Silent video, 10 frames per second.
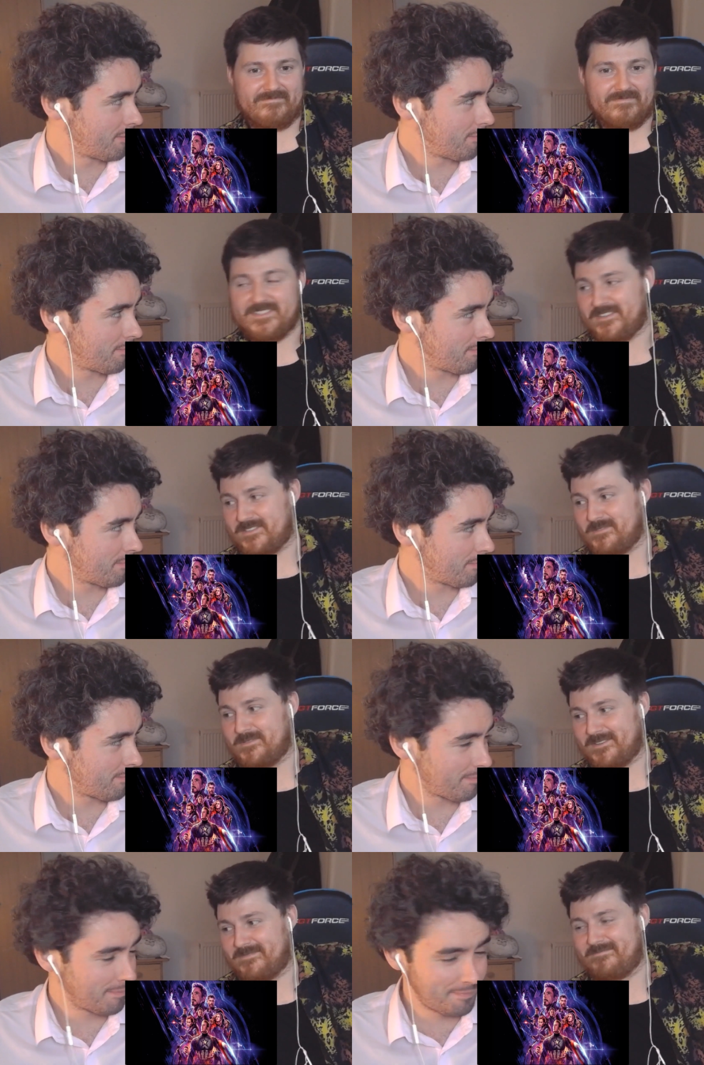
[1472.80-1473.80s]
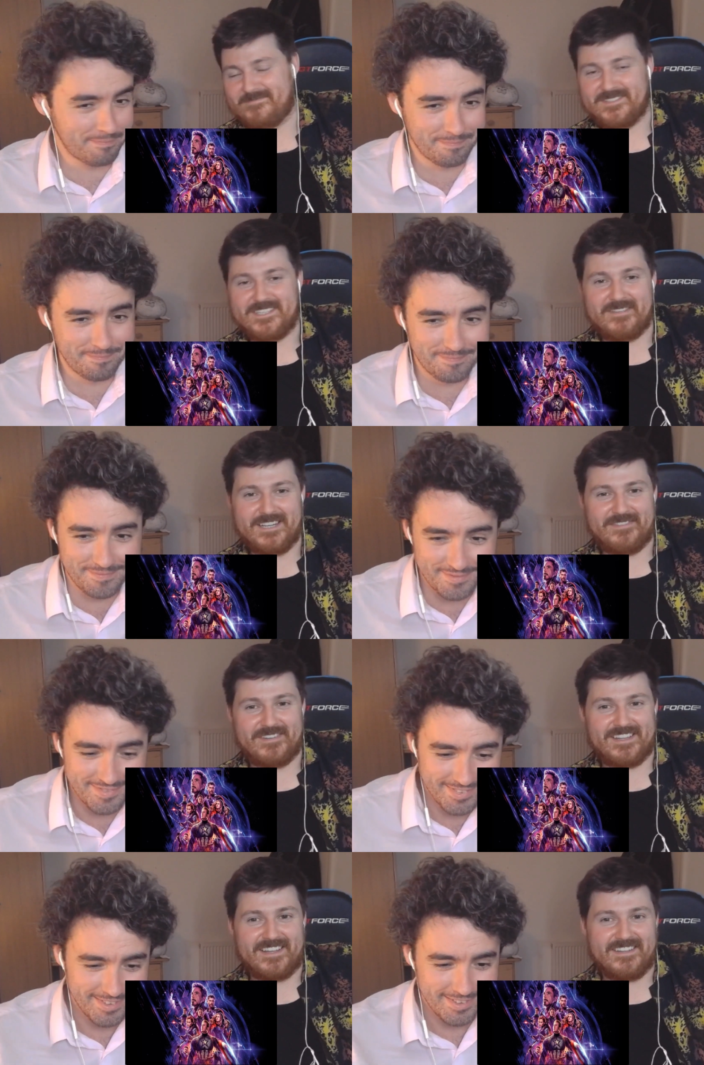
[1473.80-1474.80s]
Speaker 1: It's got a sword, yeah. We'll, take, we'll leave it at
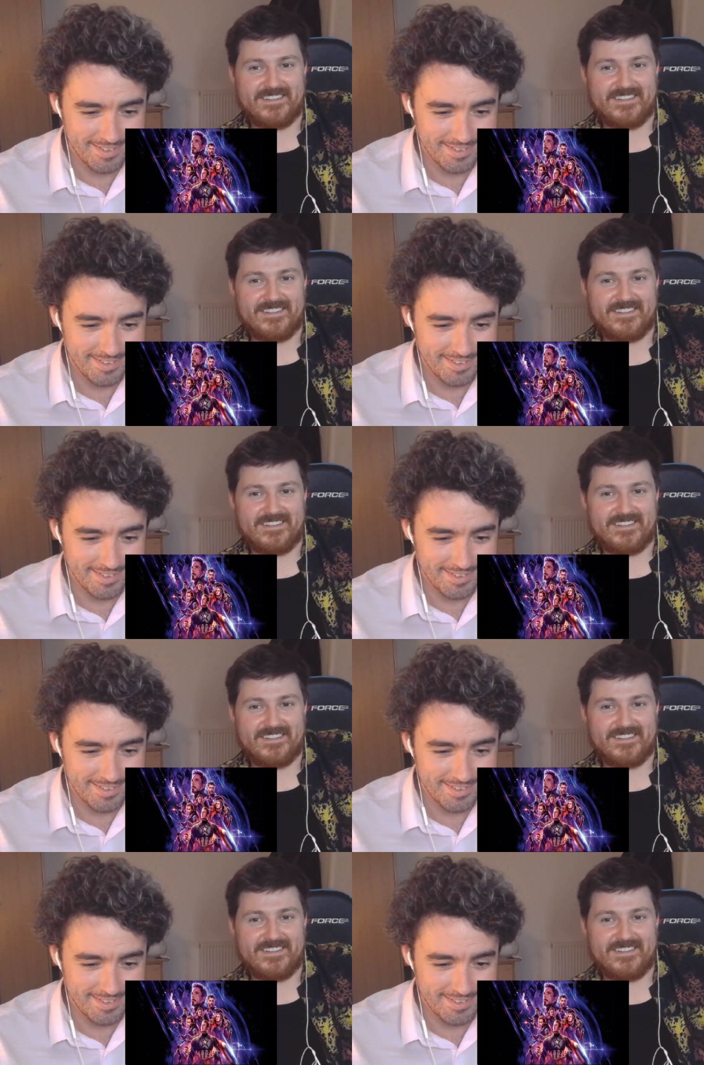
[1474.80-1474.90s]
that.